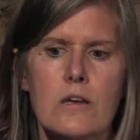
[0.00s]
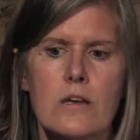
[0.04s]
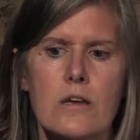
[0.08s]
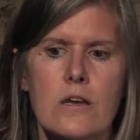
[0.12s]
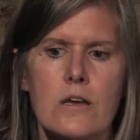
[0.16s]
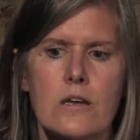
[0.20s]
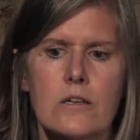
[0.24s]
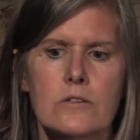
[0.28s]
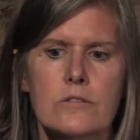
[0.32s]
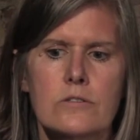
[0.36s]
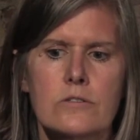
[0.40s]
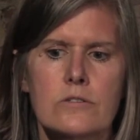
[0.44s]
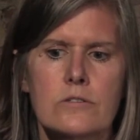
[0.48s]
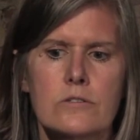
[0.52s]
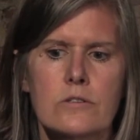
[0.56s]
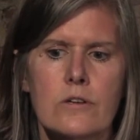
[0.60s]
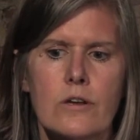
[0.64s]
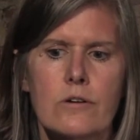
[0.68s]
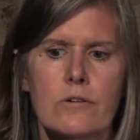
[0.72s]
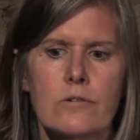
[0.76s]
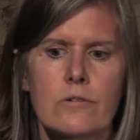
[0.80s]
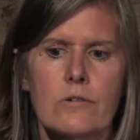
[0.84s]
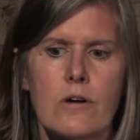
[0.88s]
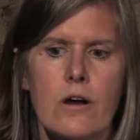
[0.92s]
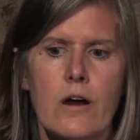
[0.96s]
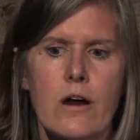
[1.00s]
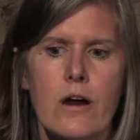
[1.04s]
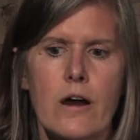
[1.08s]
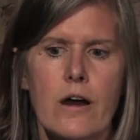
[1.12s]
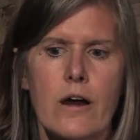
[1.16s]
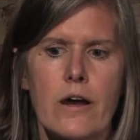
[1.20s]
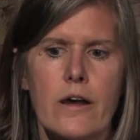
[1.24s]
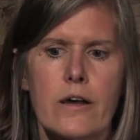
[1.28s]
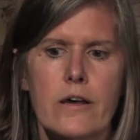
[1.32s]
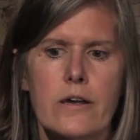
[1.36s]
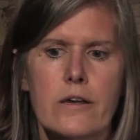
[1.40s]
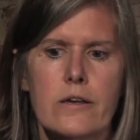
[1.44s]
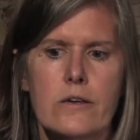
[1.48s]
and so
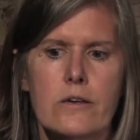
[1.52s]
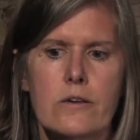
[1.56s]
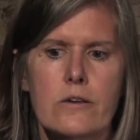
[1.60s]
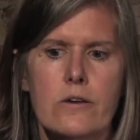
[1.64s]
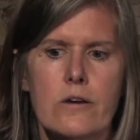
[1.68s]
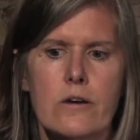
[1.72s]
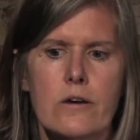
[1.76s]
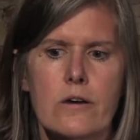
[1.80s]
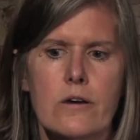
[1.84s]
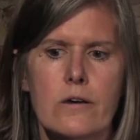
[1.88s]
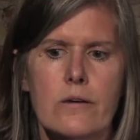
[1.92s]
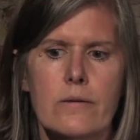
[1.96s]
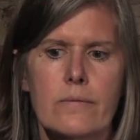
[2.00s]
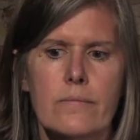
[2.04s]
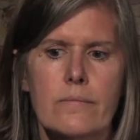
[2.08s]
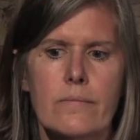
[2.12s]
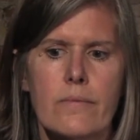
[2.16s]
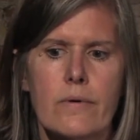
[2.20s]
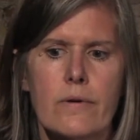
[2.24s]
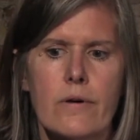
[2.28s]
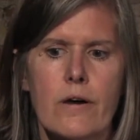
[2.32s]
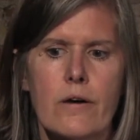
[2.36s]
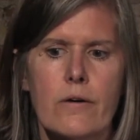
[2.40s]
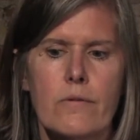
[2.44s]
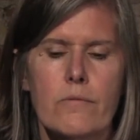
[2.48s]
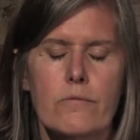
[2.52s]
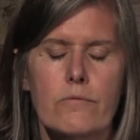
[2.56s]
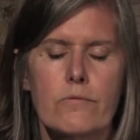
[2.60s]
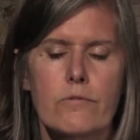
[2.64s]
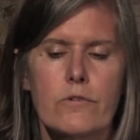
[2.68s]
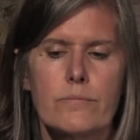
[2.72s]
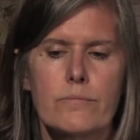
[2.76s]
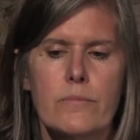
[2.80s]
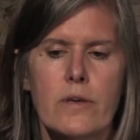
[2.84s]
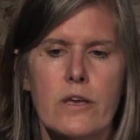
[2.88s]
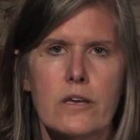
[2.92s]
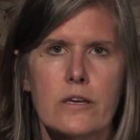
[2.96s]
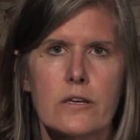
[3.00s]
I, um,
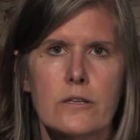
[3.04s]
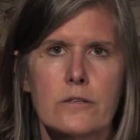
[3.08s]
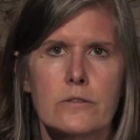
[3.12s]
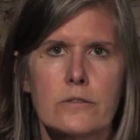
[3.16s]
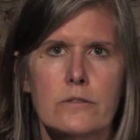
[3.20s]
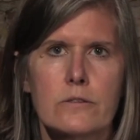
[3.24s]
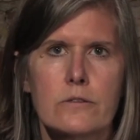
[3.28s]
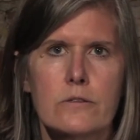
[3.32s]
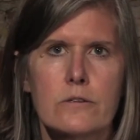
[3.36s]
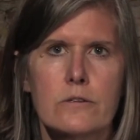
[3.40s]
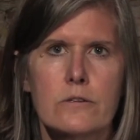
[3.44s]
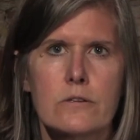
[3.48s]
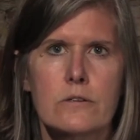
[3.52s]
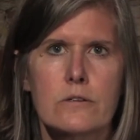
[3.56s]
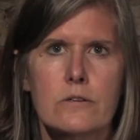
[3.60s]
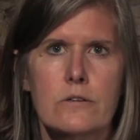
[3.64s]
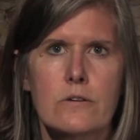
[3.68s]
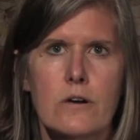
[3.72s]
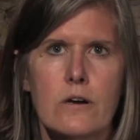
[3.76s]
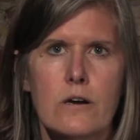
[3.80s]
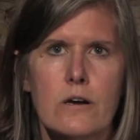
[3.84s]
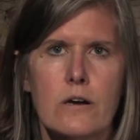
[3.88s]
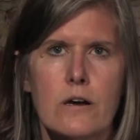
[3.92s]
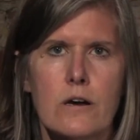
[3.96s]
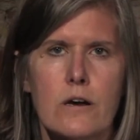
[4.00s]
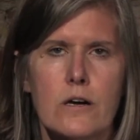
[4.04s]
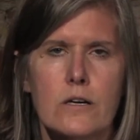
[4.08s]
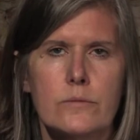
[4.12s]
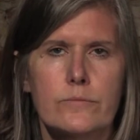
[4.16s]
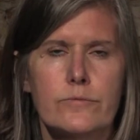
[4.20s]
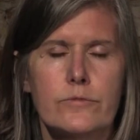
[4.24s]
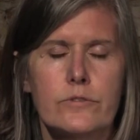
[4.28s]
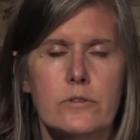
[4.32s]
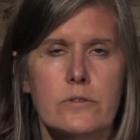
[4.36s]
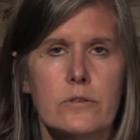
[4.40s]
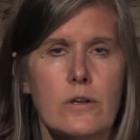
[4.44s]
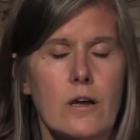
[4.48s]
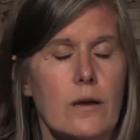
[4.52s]
remain uh,
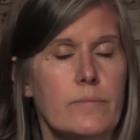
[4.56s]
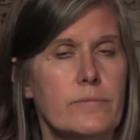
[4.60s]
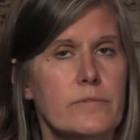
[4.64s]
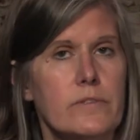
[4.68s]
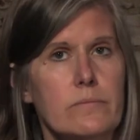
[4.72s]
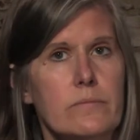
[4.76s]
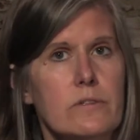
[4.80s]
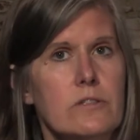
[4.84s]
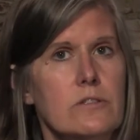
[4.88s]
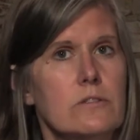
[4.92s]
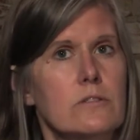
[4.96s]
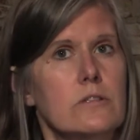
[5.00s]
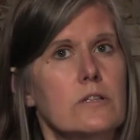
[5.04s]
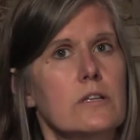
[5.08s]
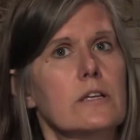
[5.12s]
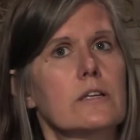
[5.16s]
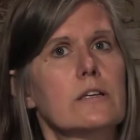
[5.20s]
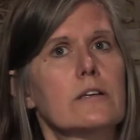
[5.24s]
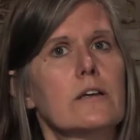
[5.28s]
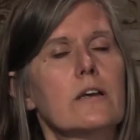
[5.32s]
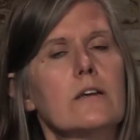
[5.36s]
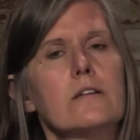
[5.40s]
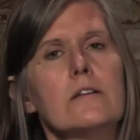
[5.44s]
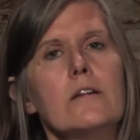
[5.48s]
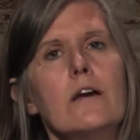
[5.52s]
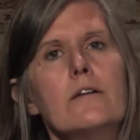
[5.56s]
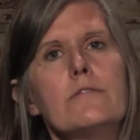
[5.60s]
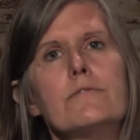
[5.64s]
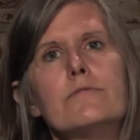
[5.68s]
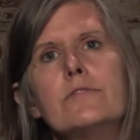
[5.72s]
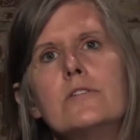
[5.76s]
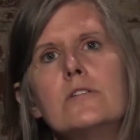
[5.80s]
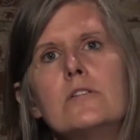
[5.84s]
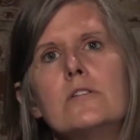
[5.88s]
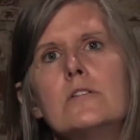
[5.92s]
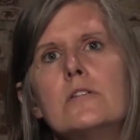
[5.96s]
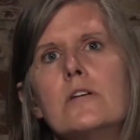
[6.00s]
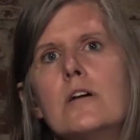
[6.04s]
hopeful and optimistic, and I
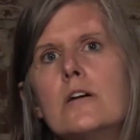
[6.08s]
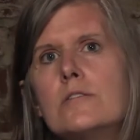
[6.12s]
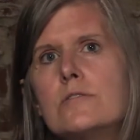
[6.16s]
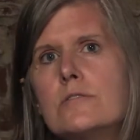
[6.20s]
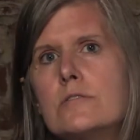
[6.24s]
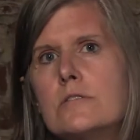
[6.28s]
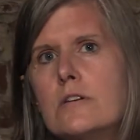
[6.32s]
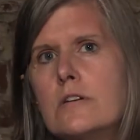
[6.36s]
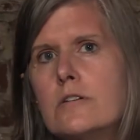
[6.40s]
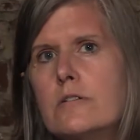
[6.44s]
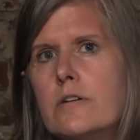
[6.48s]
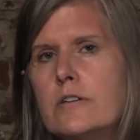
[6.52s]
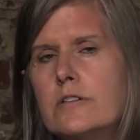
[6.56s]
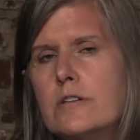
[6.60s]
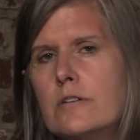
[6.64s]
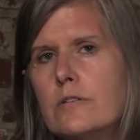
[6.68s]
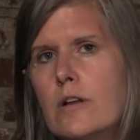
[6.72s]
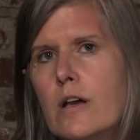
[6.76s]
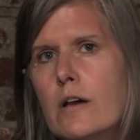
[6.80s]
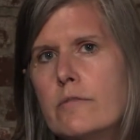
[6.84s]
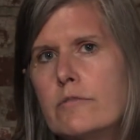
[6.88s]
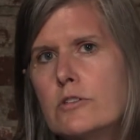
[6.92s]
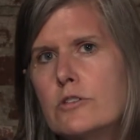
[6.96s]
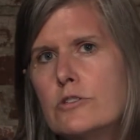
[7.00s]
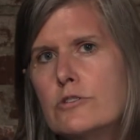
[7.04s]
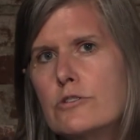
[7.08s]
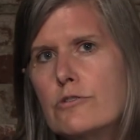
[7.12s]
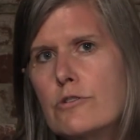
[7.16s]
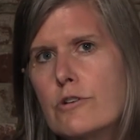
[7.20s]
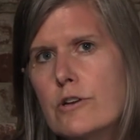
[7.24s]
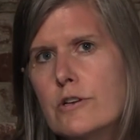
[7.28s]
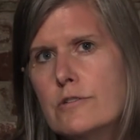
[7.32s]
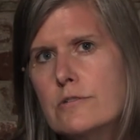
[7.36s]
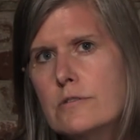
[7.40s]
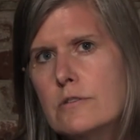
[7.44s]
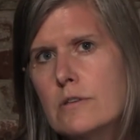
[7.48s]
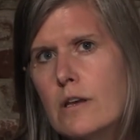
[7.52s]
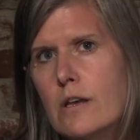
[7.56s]
feel as though I don't have a
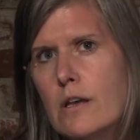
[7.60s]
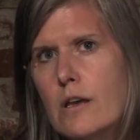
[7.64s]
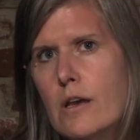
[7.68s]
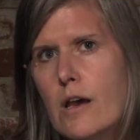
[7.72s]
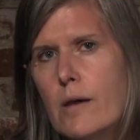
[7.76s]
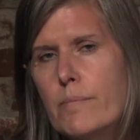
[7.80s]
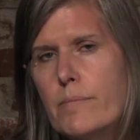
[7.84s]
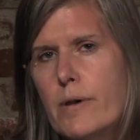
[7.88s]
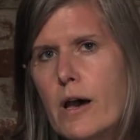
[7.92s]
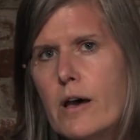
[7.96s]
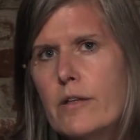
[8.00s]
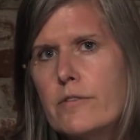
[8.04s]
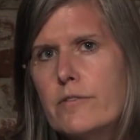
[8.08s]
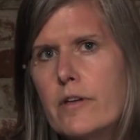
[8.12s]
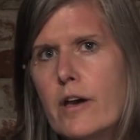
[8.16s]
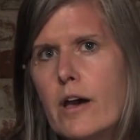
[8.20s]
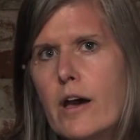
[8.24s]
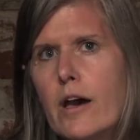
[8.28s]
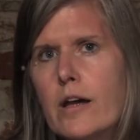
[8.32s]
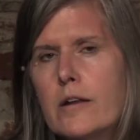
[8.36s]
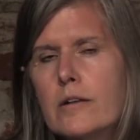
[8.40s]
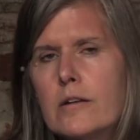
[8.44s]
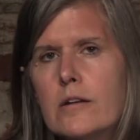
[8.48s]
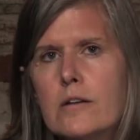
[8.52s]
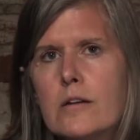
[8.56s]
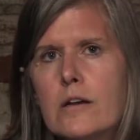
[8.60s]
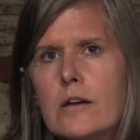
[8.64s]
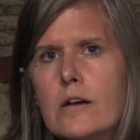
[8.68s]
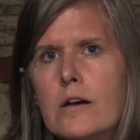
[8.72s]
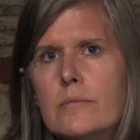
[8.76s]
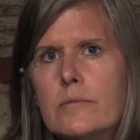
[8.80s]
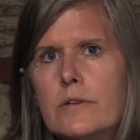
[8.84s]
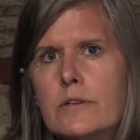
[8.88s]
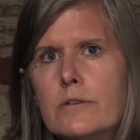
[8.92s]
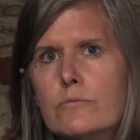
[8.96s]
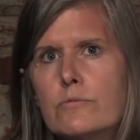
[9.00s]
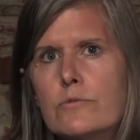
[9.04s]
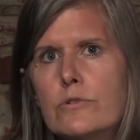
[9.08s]
choice about that. I
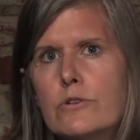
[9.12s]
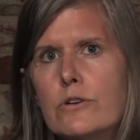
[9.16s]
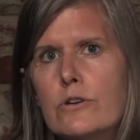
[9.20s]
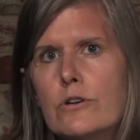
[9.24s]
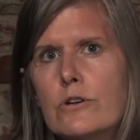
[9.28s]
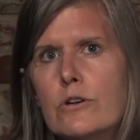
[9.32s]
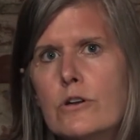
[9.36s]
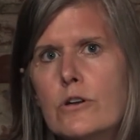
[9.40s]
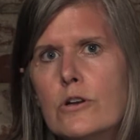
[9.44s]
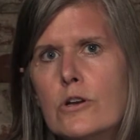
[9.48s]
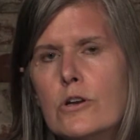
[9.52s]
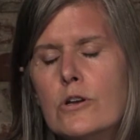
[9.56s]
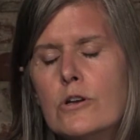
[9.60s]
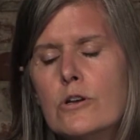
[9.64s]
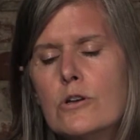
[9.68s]
mean, we're